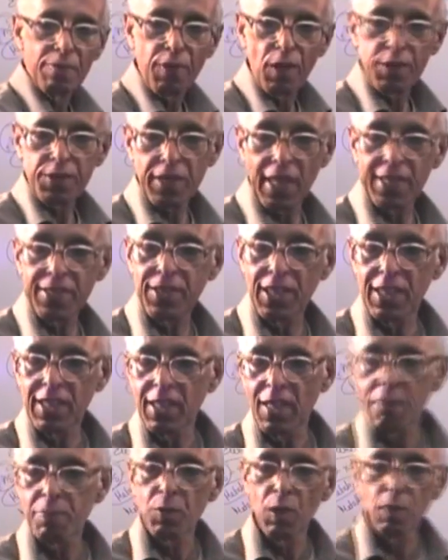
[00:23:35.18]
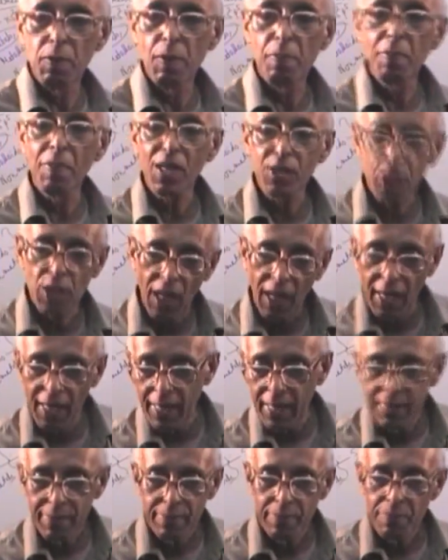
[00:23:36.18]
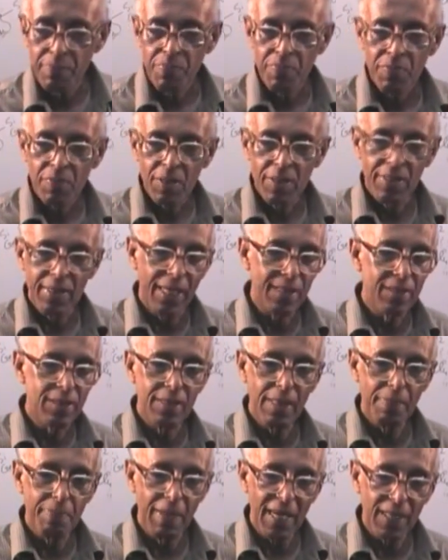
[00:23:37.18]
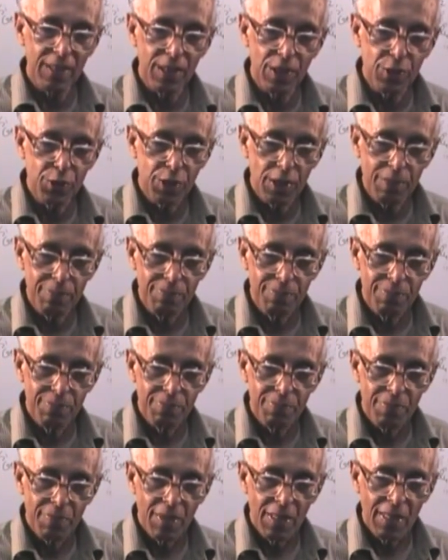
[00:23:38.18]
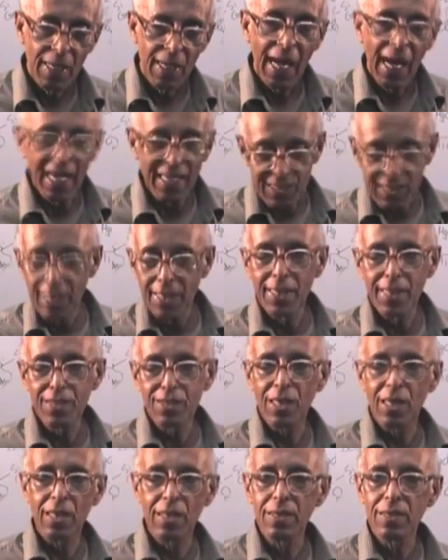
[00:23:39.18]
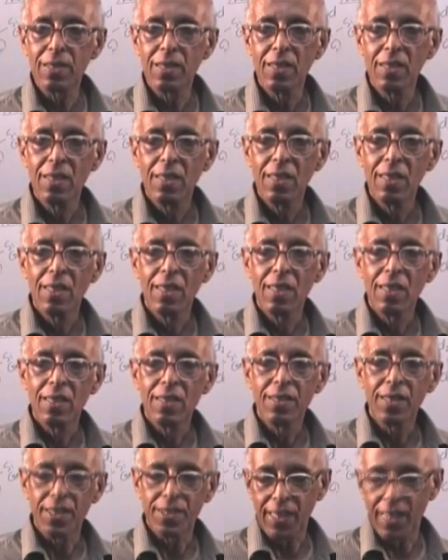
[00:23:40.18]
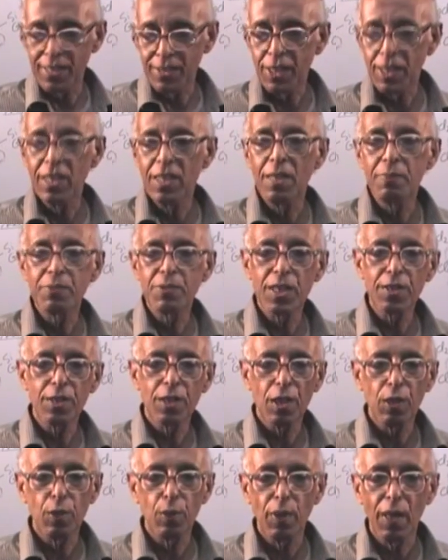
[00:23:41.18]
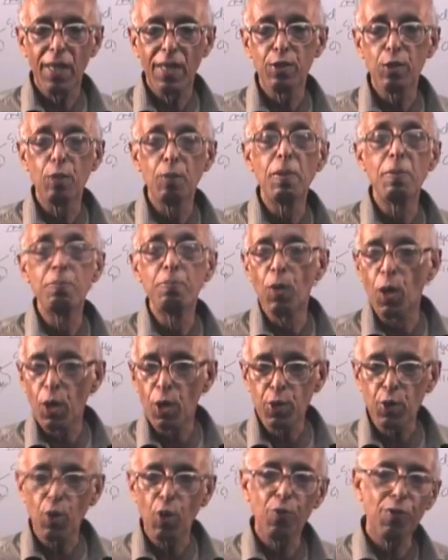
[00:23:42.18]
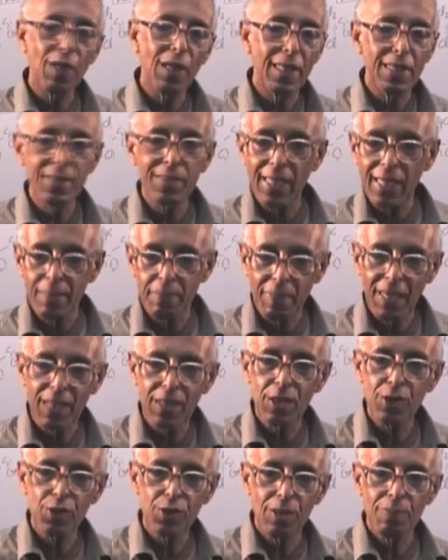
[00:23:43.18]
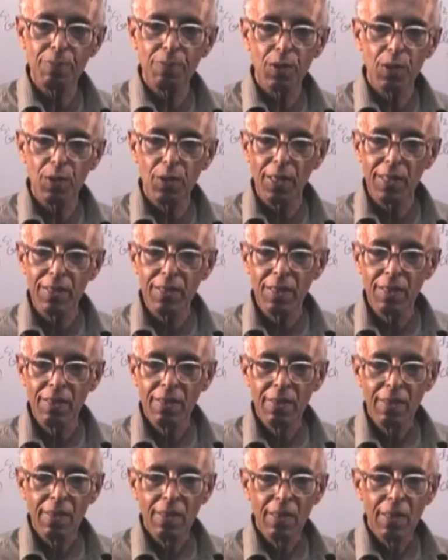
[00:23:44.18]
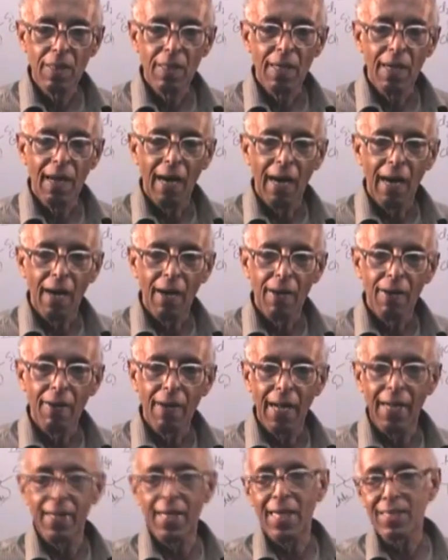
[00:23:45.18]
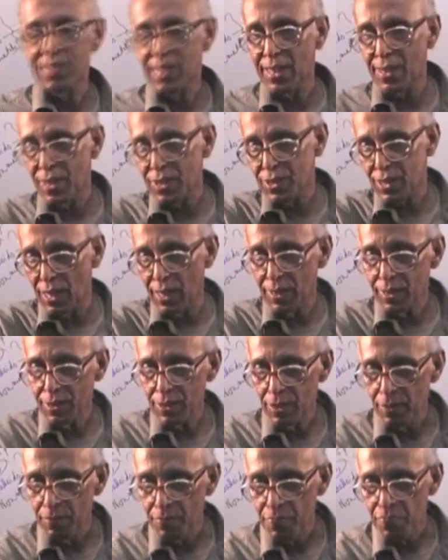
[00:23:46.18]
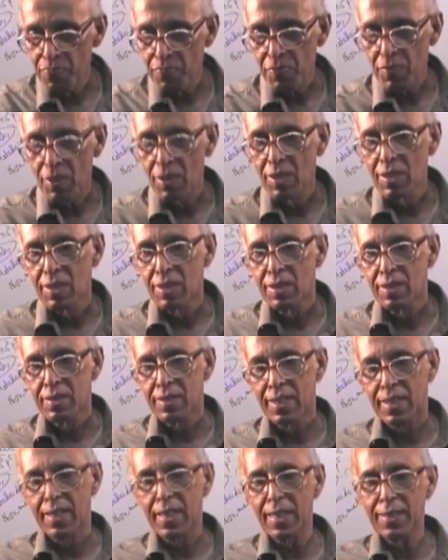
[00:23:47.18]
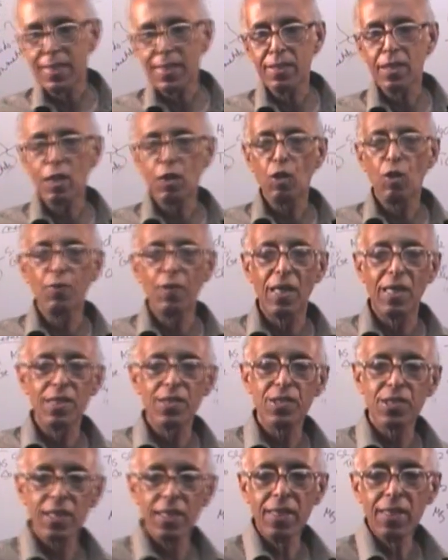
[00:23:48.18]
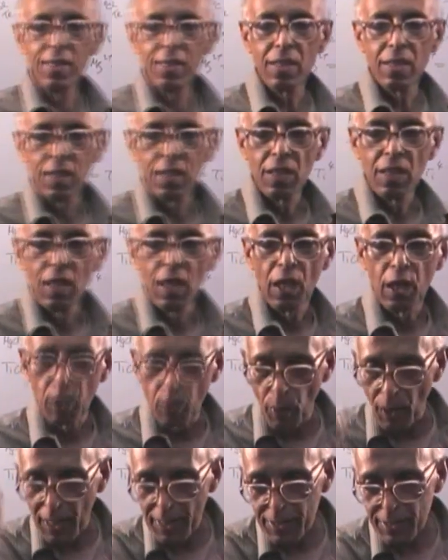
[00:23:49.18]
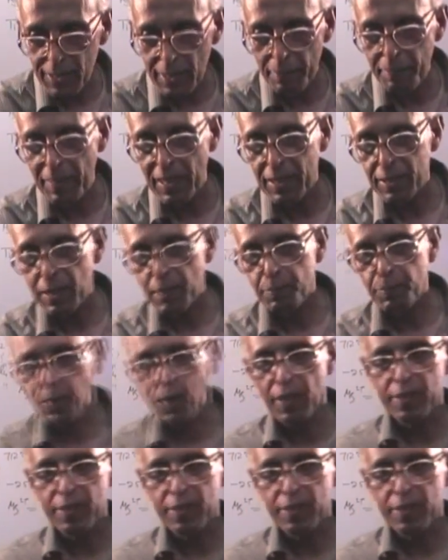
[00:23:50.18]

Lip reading: for titanium will be much higher than the magnesium. As a result, the titanium tetrachloride will be more covalent than magnesium chloride. And as a result, greater the covalency, lower is the melting